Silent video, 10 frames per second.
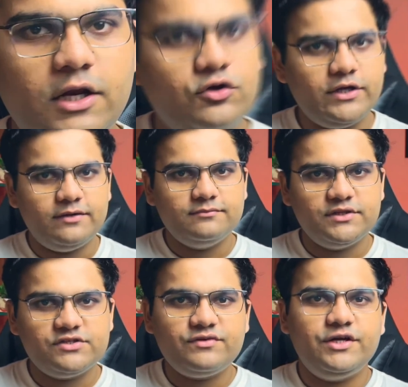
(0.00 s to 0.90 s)
Hello there.
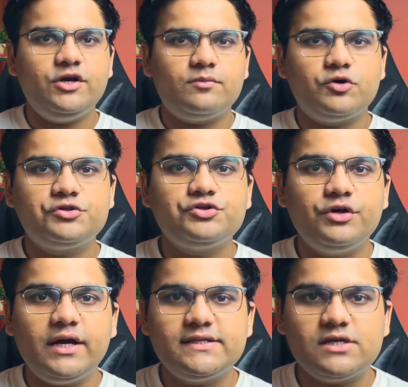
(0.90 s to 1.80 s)
In this video, I'm going to show
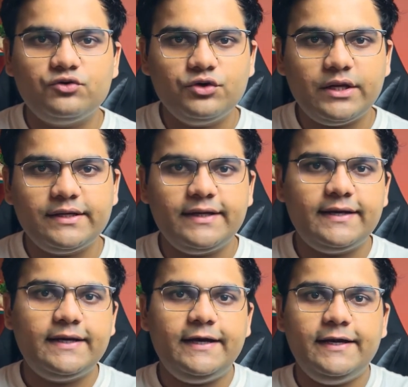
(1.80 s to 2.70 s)
you guys how you can
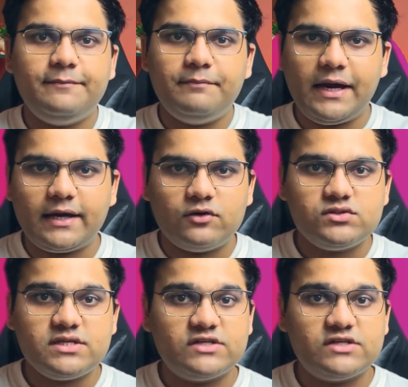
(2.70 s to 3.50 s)
create gradient backgrounds